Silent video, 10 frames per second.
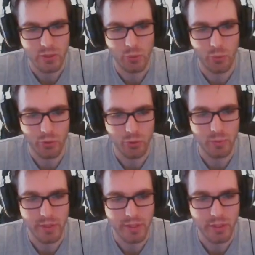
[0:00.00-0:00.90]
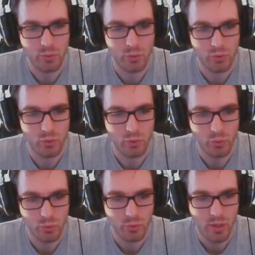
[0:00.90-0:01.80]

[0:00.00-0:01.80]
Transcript: going to be equal to